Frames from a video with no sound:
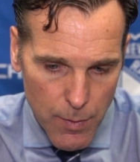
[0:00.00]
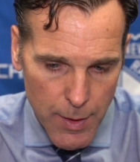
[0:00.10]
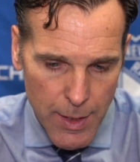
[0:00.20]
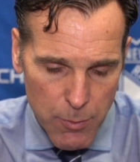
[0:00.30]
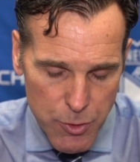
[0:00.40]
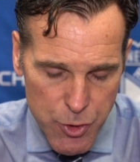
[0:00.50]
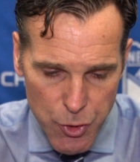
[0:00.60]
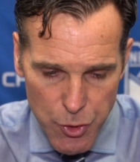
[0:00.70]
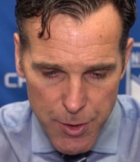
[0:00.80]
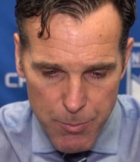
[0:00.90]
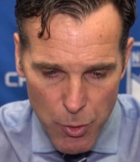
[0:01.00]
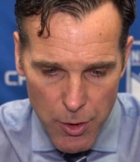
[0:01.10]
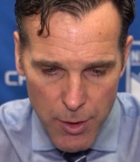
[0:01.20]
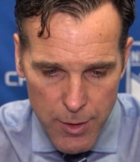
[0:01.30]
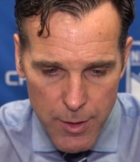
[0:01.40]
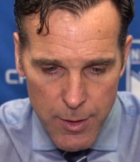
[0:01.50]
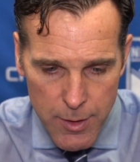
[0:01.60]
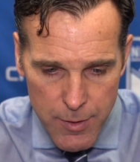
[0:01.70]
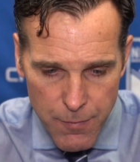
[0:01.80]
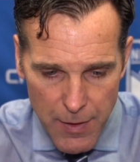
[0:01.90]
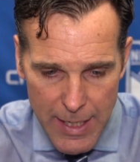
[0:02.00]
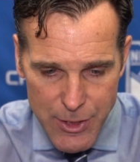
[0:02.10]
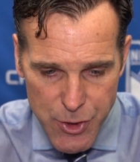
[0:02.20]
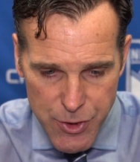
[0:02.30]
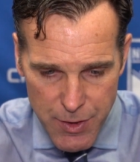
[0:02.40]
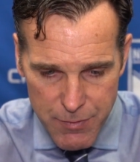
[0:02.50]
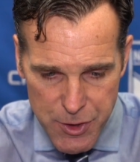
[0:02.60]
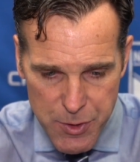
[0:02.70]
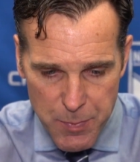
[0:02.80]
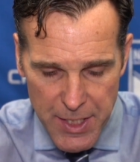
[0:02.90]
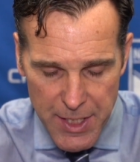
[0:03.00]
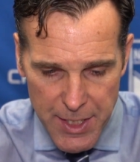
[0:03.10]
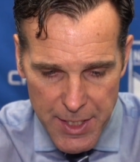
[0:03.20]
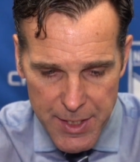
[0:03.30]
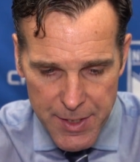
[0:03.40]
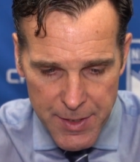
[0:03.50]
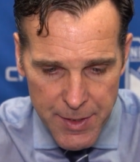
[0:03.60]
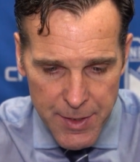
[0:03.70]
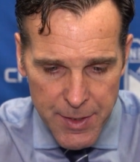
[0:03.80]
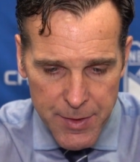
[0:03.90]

Yeah, there was certainly more flashes of his speed and